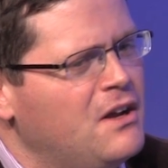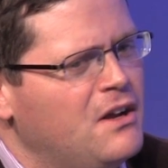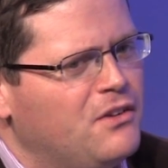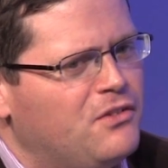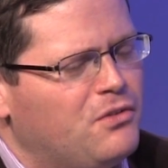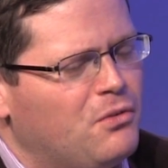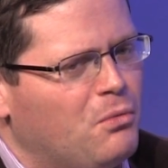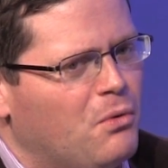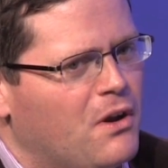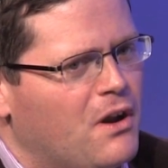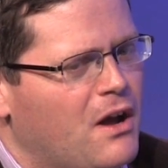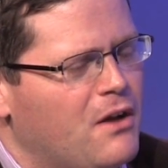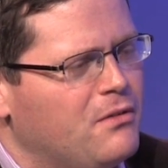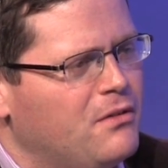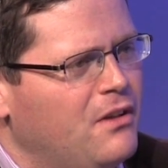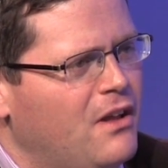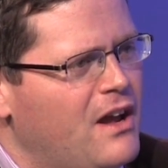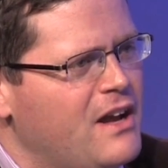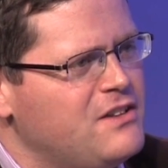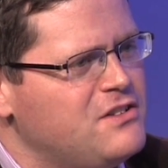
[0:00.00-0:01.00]
So what I
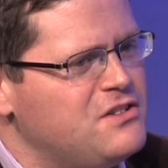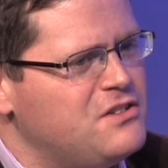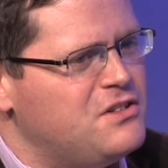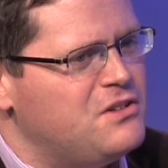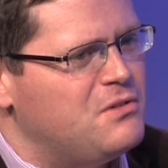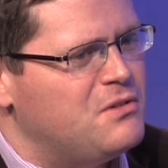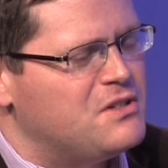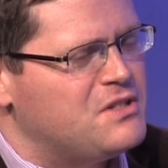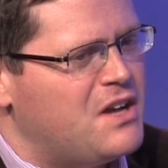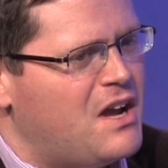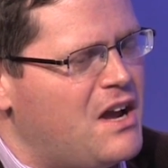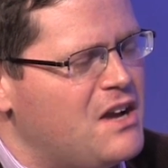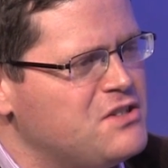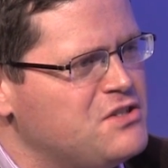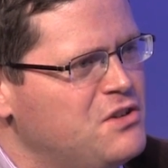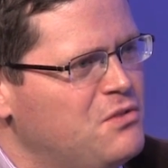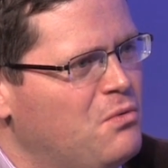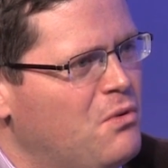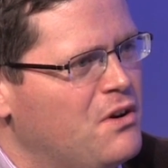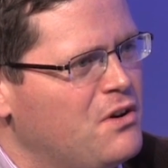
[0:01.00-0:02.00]
would like to do is
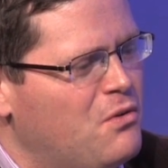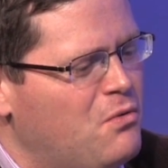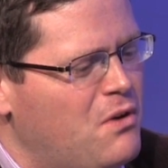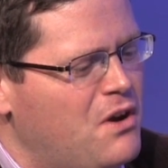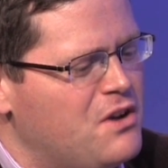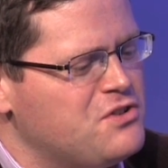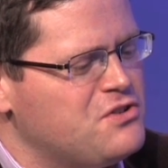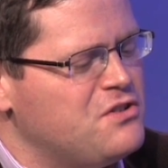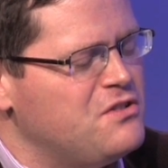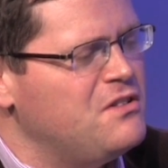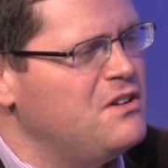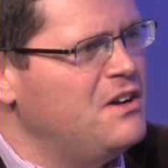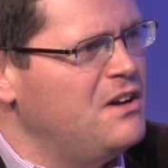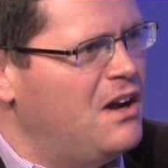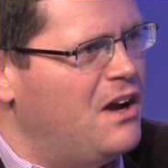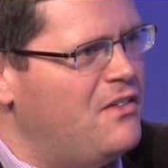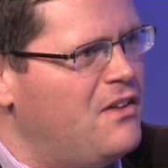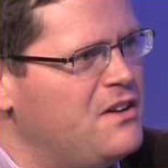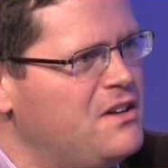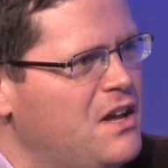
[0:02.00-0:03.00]
ask you one question
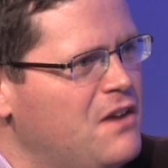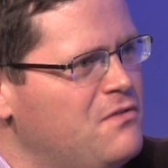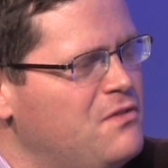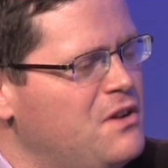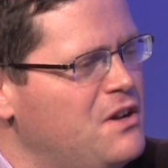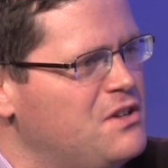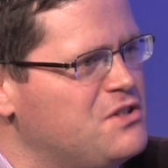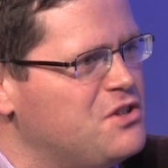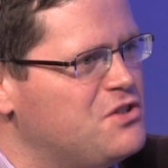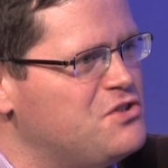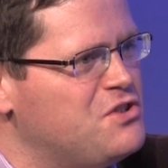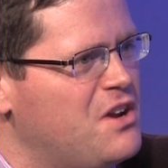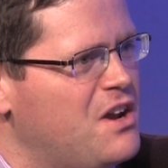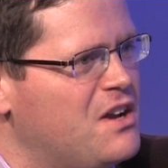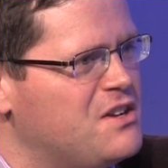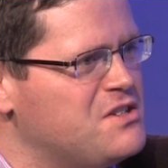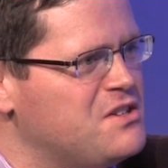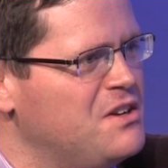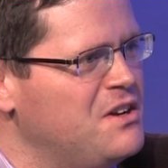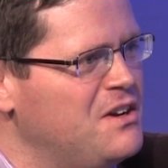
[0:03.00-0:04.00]
and then give you each a
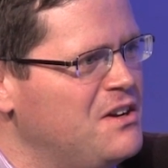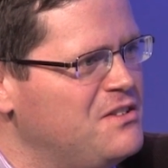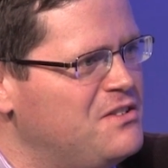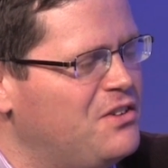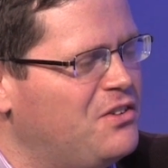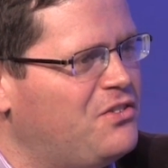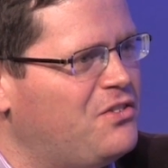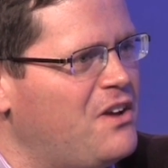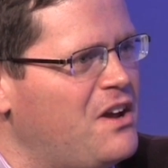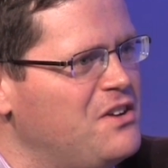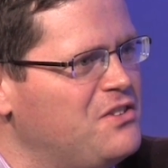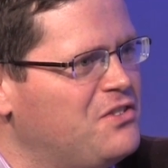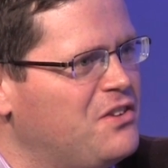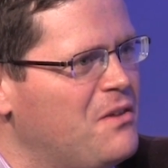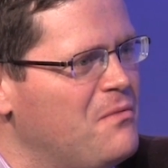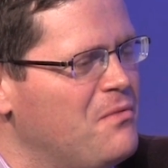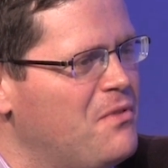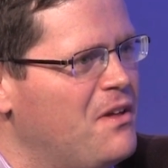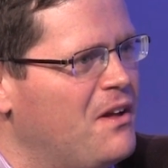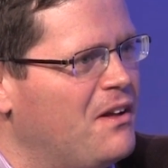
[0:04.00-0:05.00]
chance to say
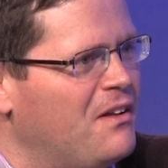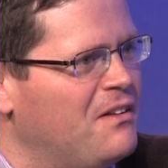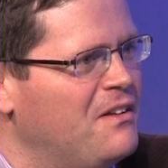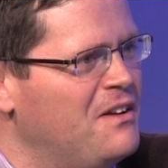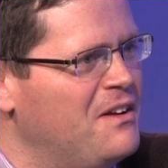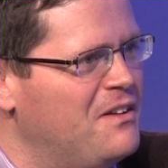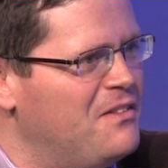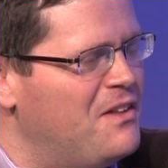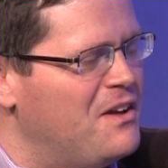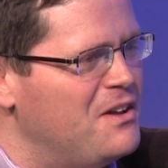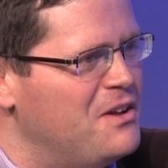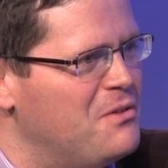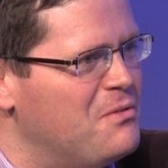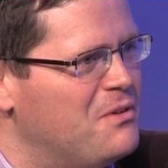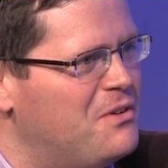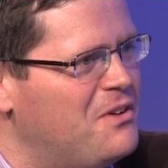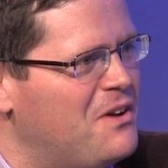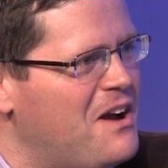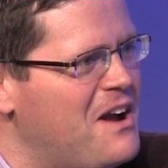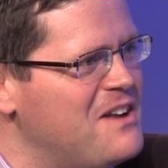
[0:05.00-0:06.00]
something that you were
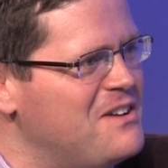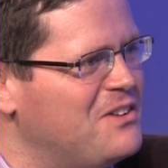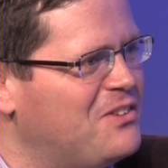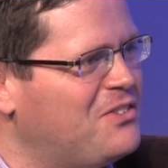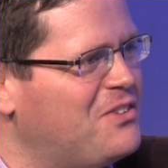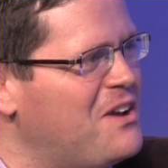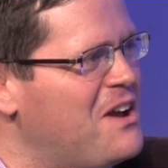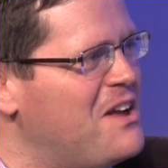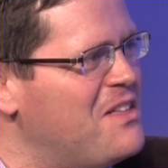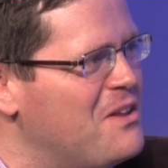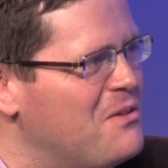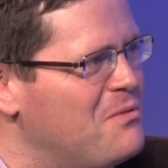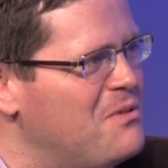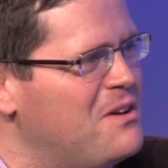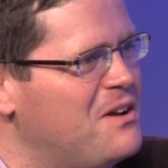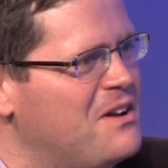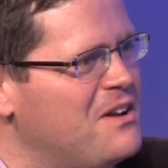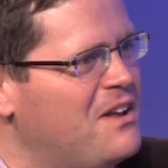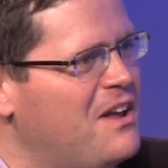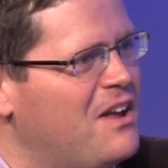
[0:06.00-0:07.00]
dying to say that we
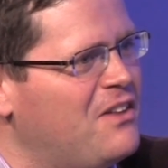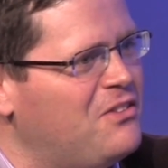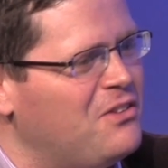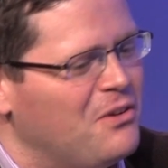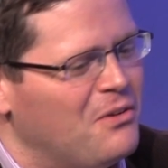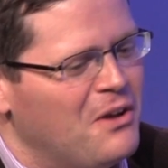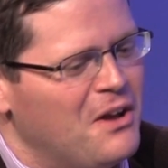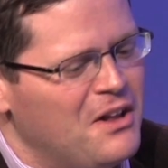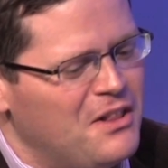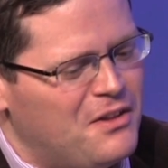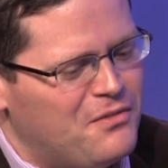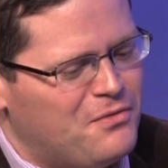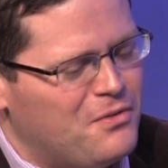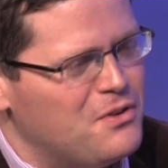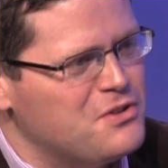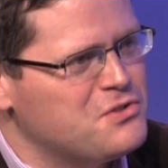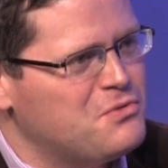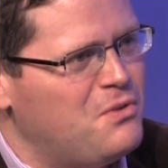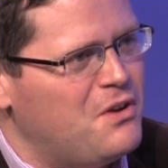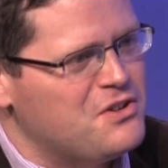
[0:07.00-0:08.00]
didn't get to. The
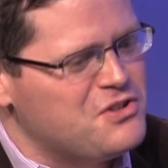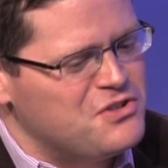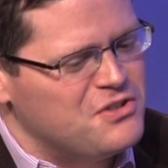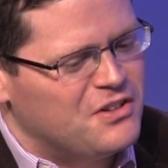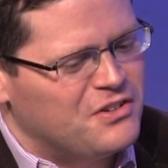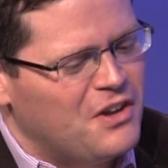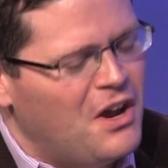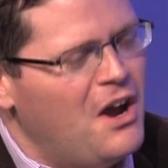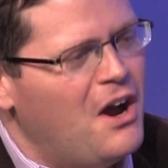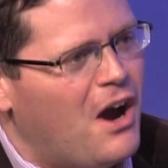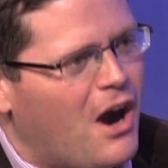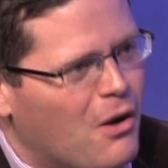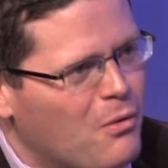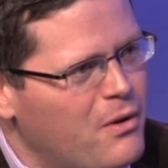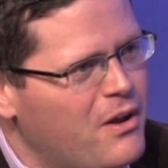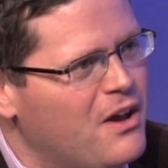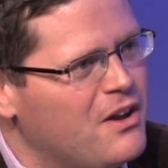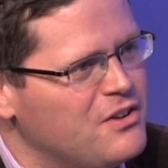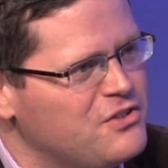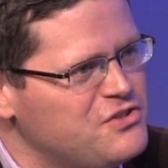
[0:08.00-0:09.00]
first question is, are
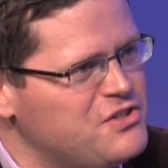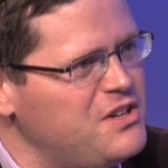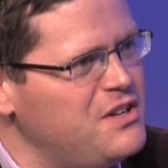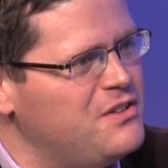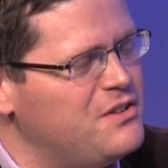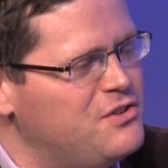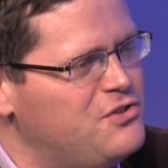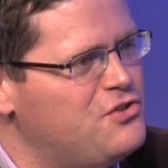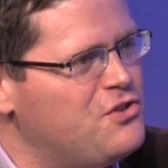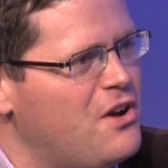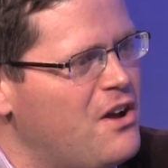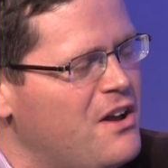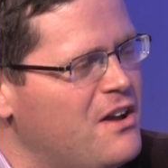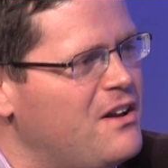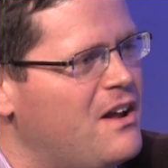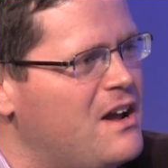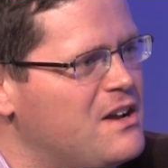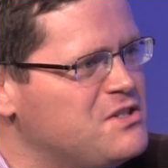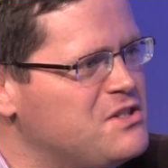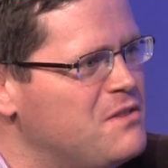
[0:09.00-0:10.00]
we going to see the
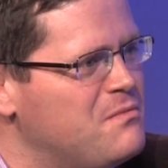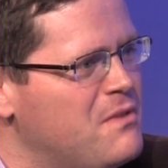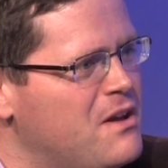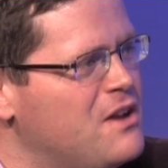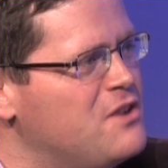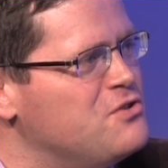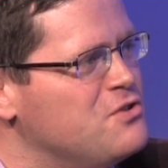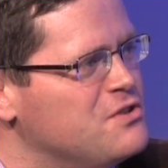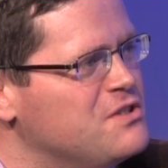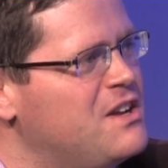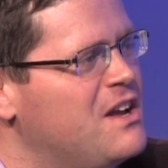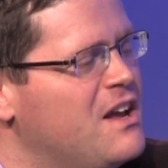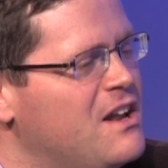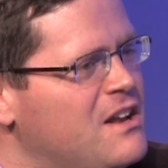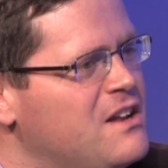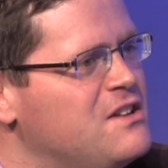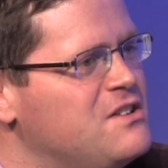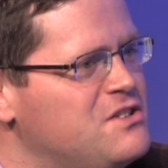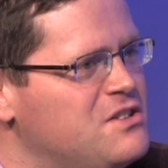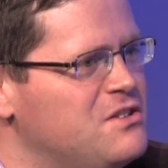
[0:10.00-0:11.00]
giant asset managers get
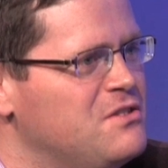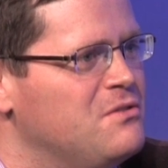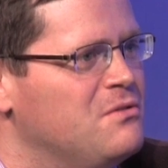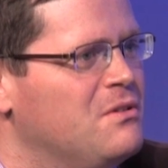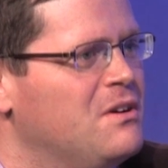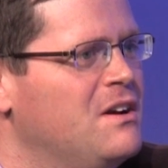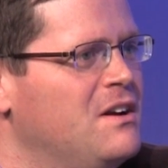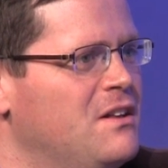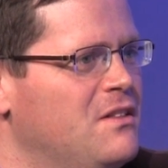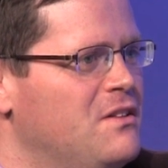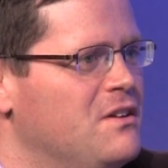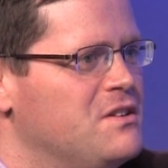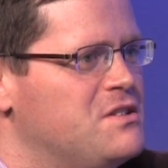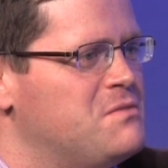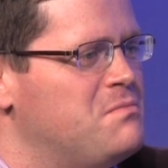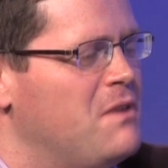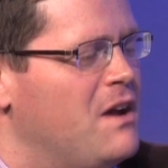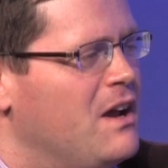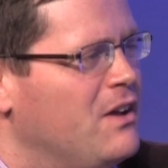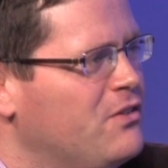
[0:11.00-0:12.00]
into this
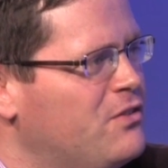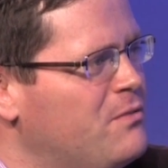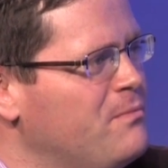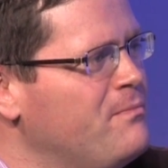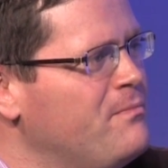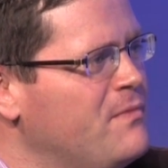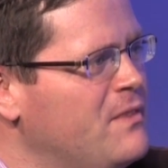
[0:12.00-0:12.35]
space?